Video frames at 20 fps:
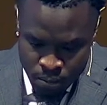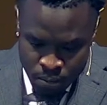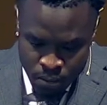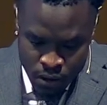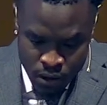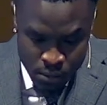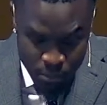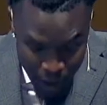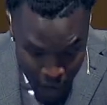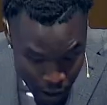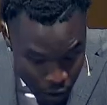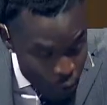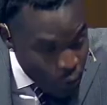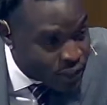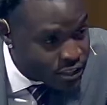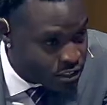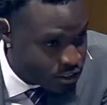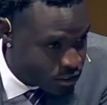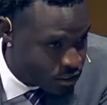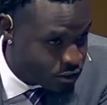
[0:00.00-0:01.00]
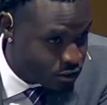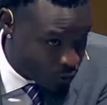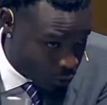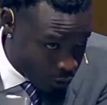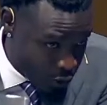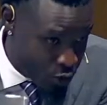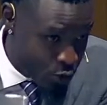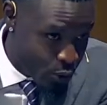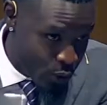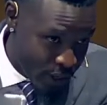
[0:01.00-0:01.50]
And my question to
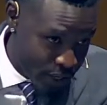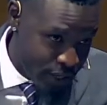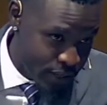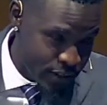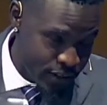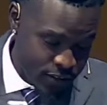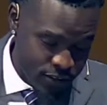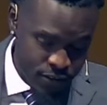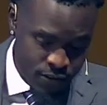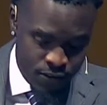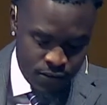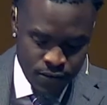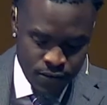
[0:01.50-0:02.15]
you is,